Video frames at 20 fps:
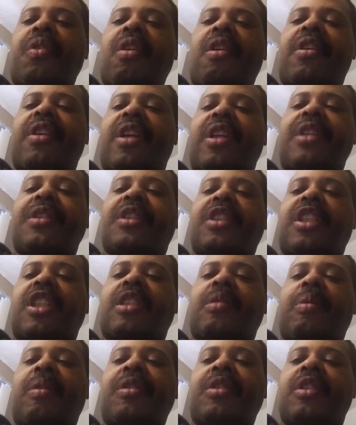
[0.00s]
They used the
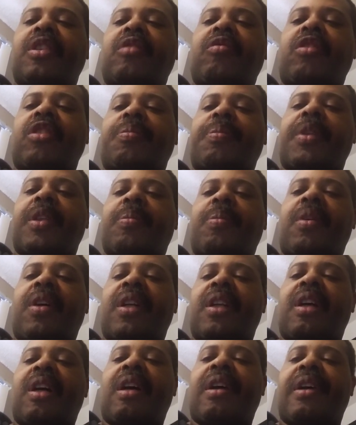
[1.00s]
explosives was a big
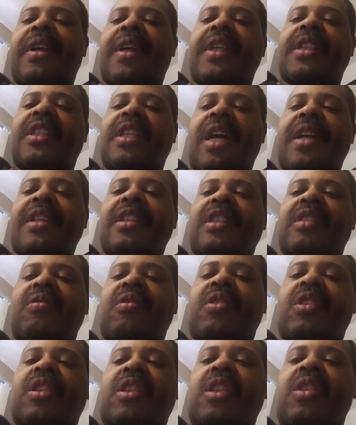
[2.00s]
part of IRA's tactics,
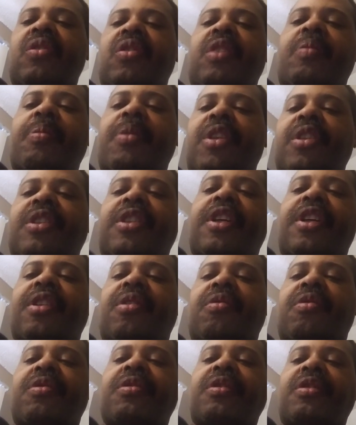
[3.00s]
which included military
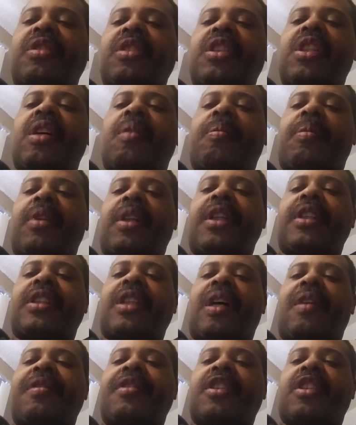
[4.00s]
troops, police
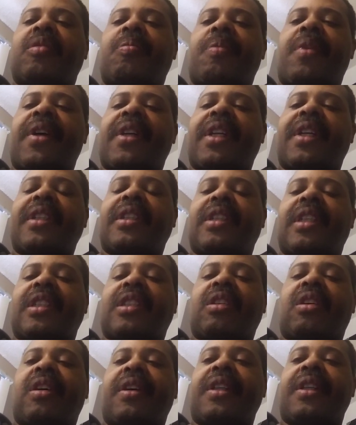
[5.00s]
officers among their
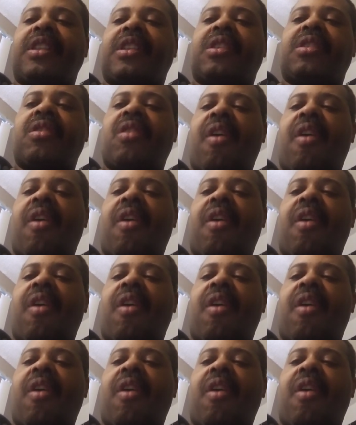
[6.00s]
targets.